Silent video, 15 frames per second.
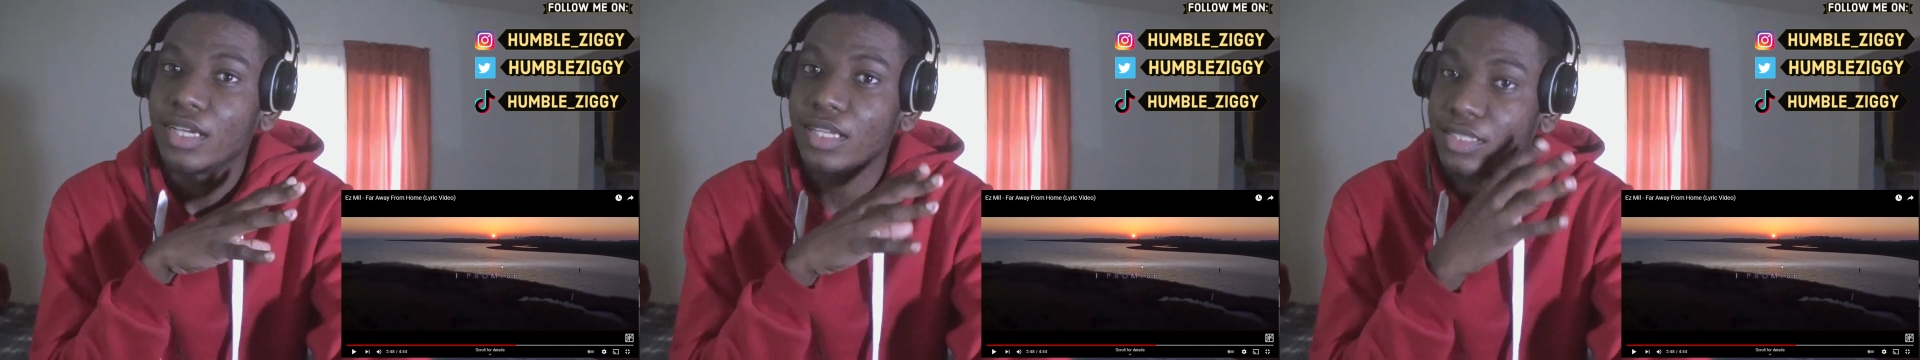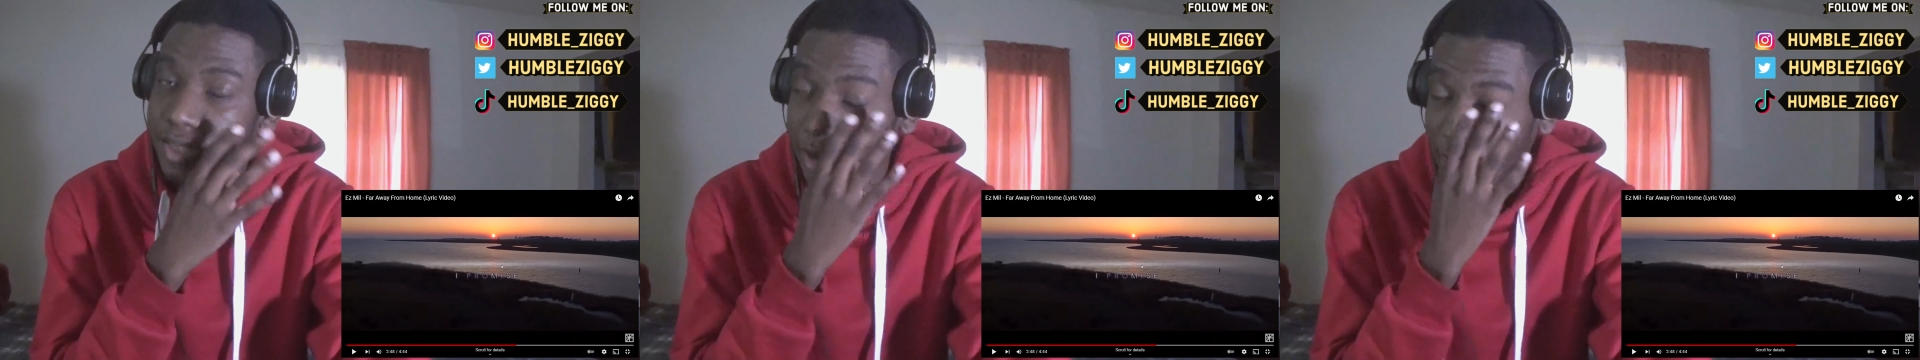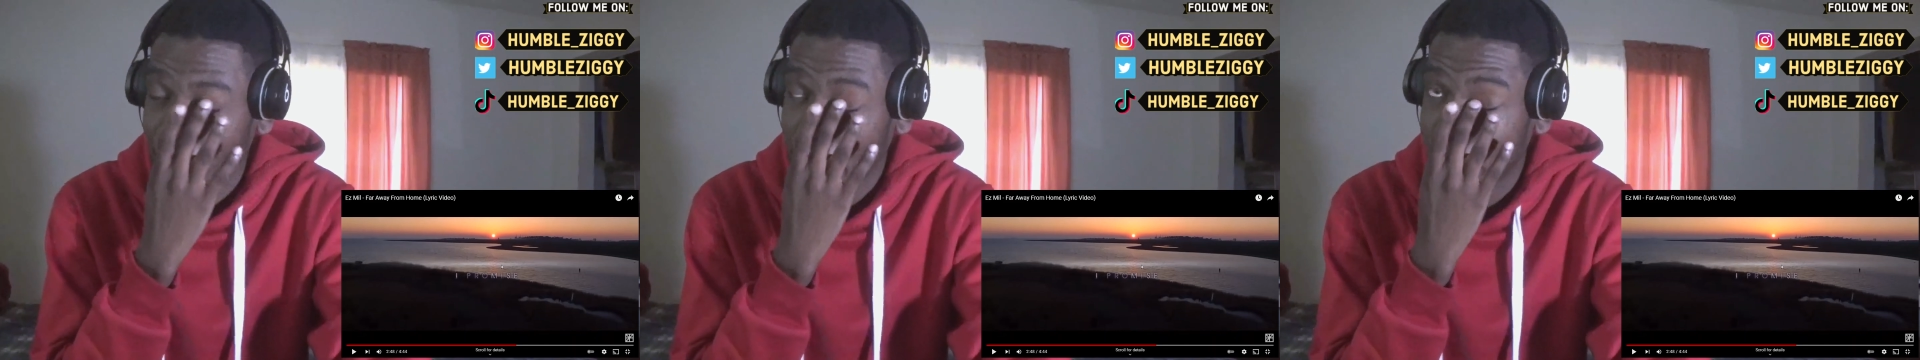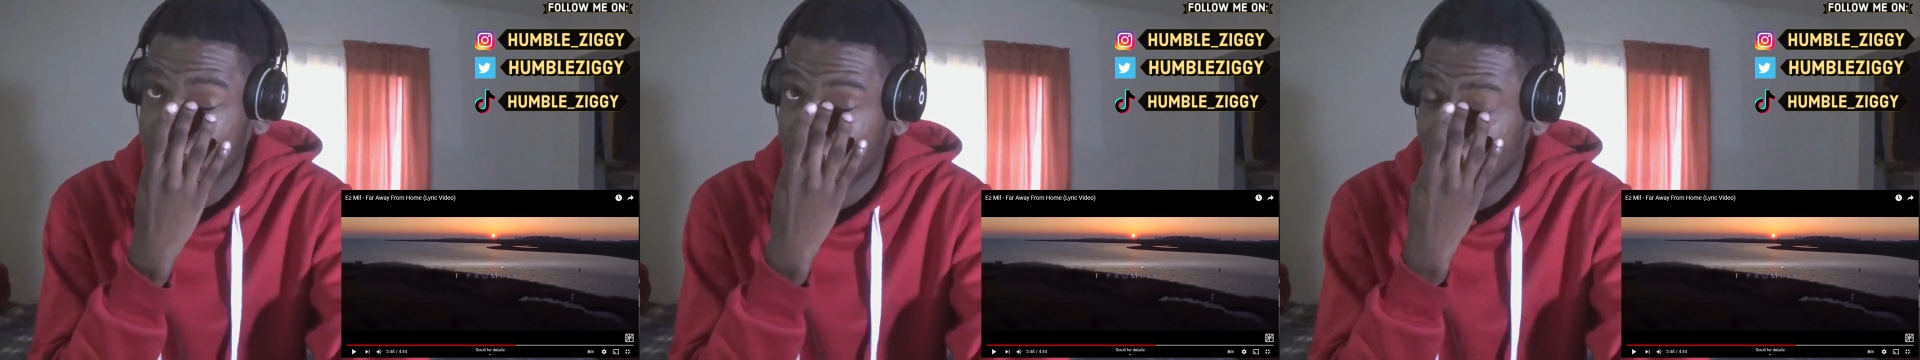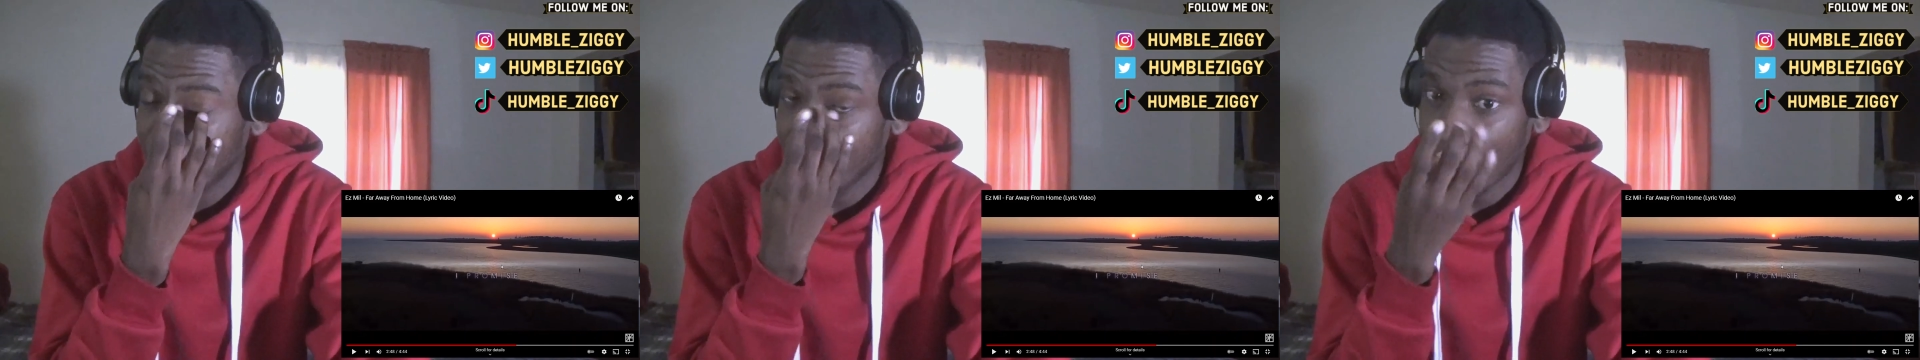sorry,
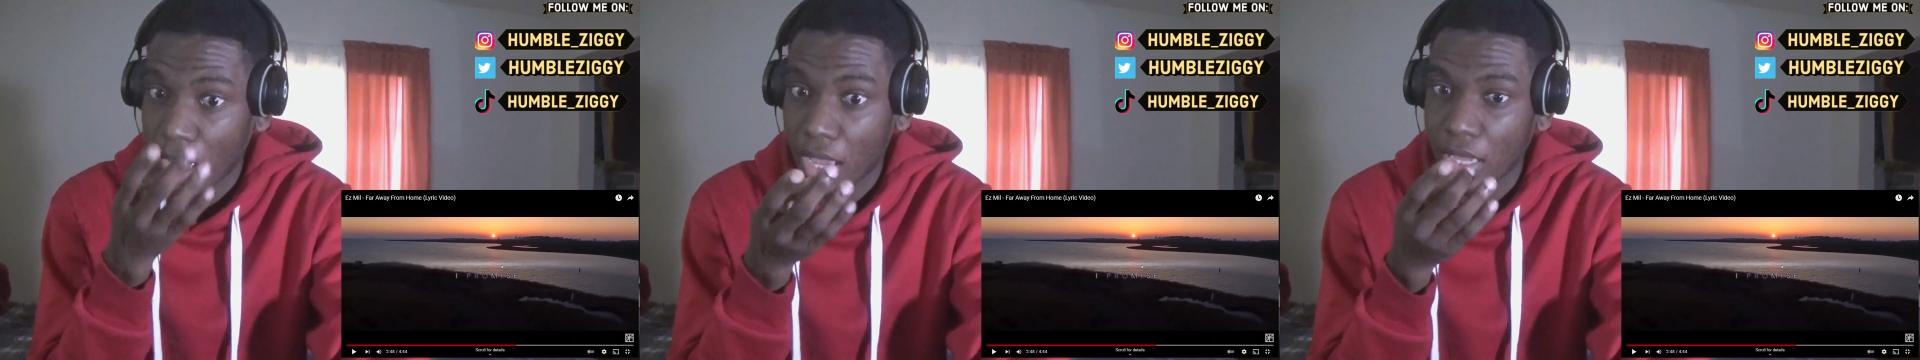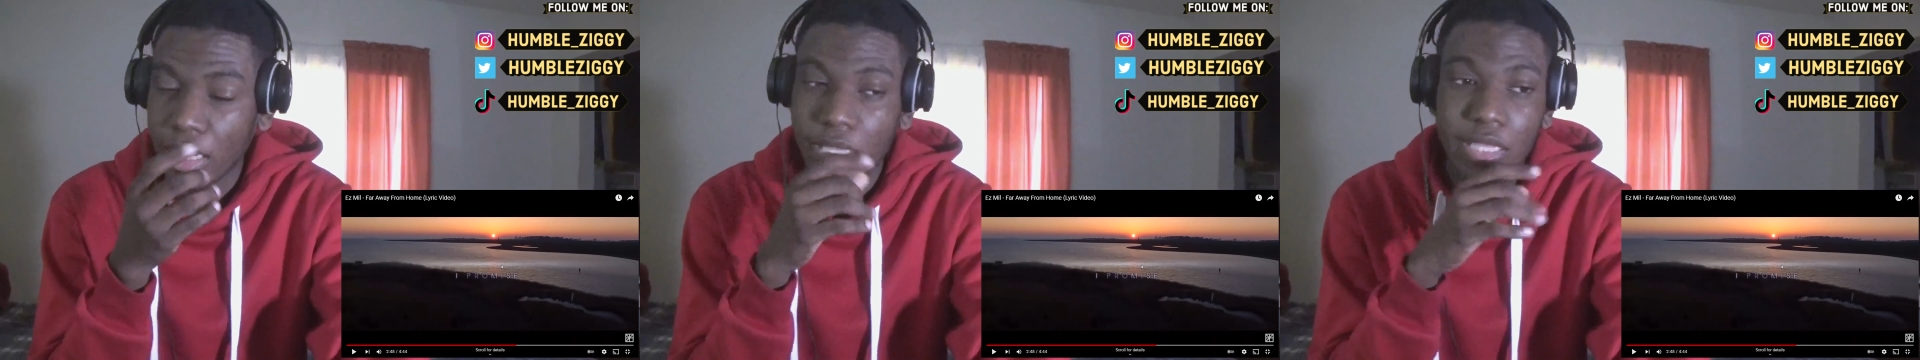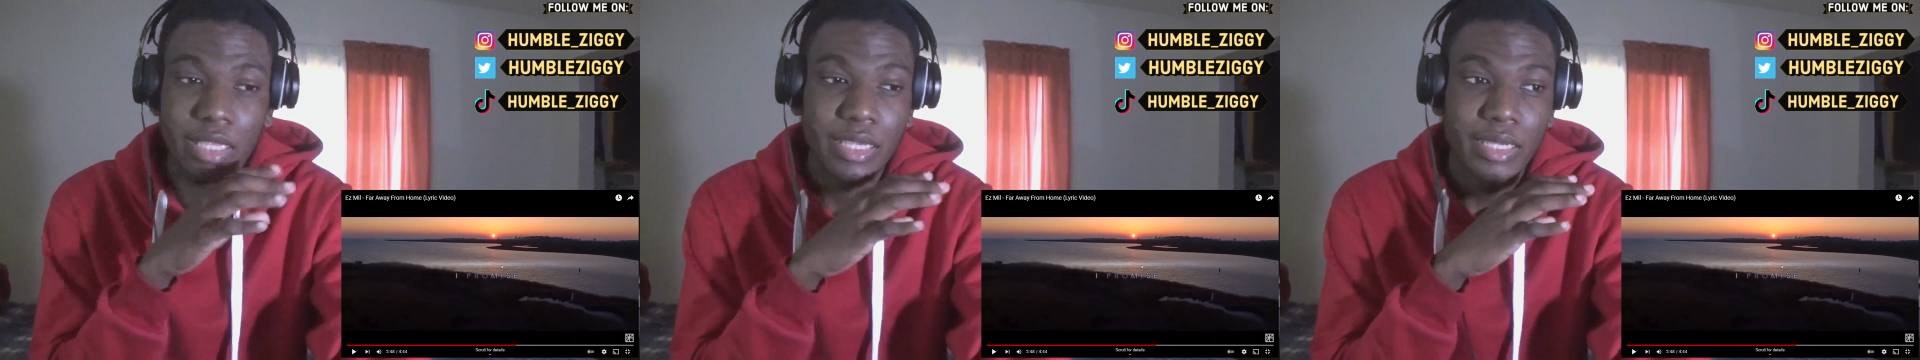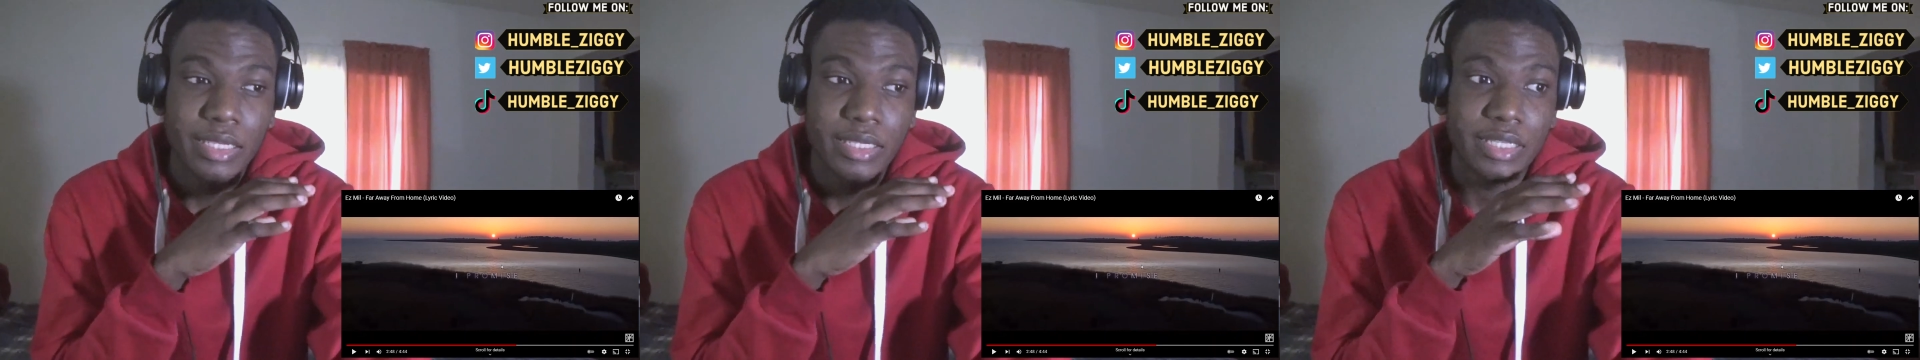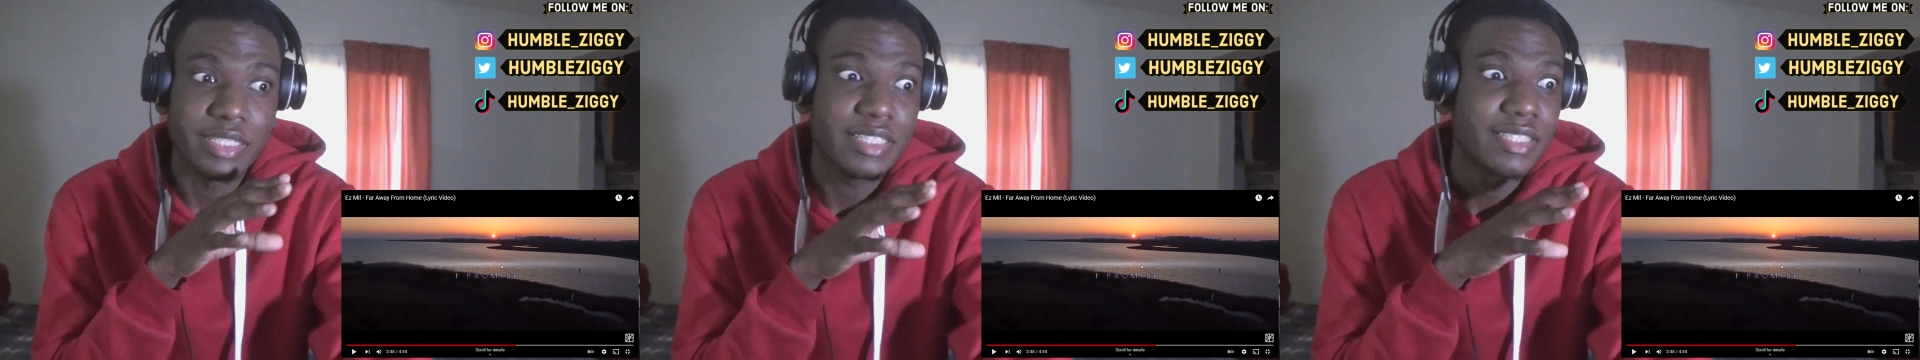something in my eye. This